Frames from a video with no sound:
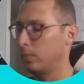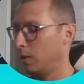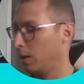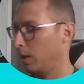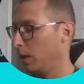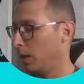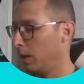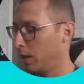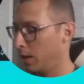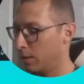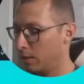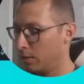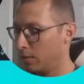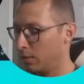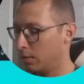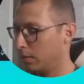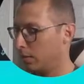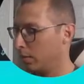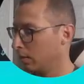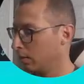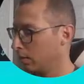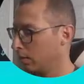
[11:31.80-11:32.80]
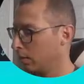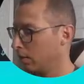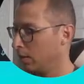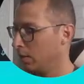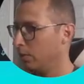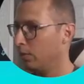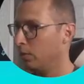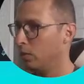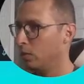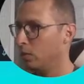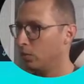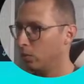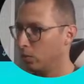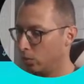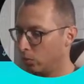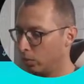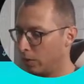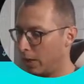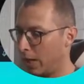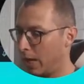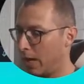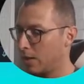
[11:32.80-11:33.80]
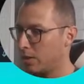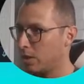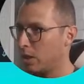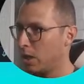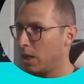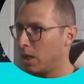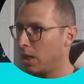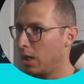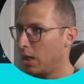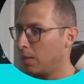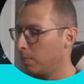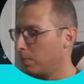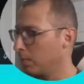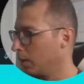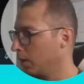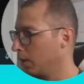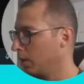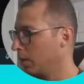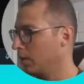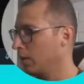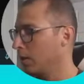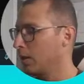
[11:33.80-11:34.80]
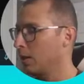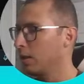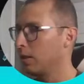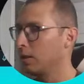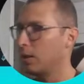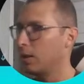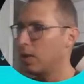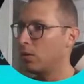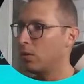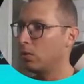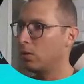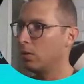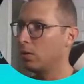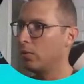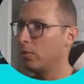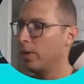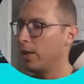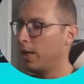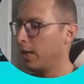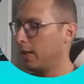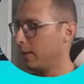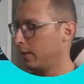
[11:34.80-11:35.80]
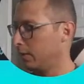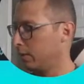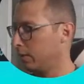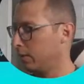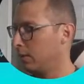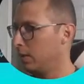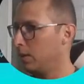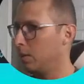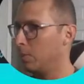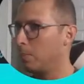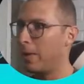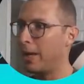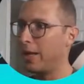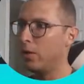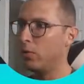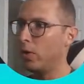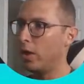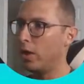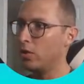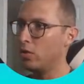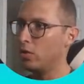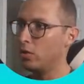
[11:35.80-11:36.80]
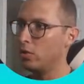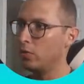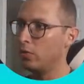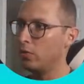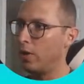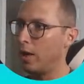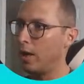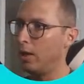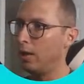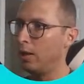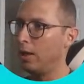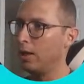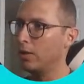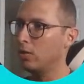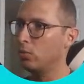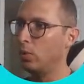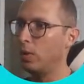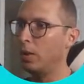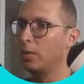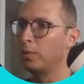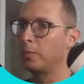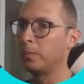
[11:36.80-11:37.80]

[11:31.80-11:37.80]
And if you do -m, that will create the migration file as well.